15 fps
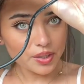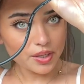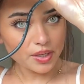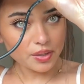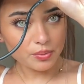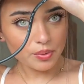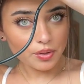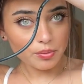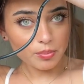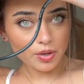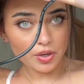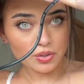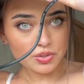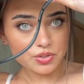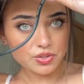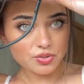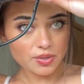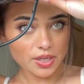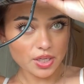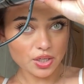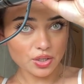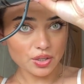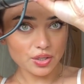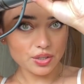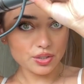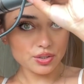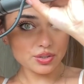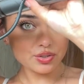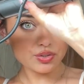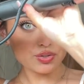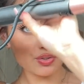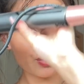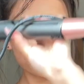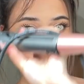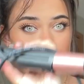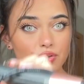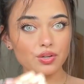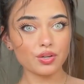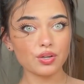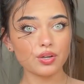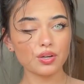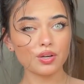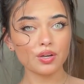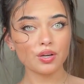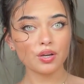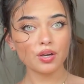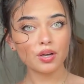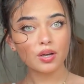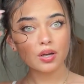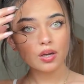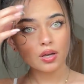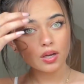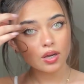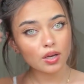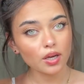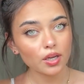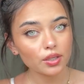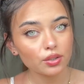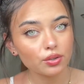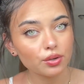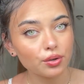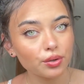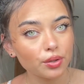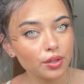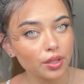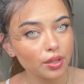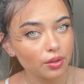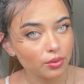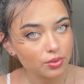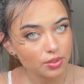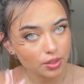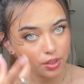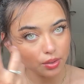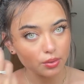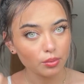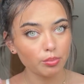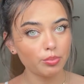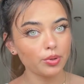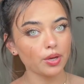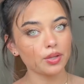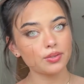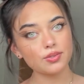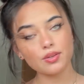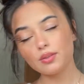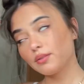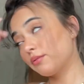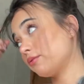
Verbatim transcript: in with my straighteners and curling those little bits in the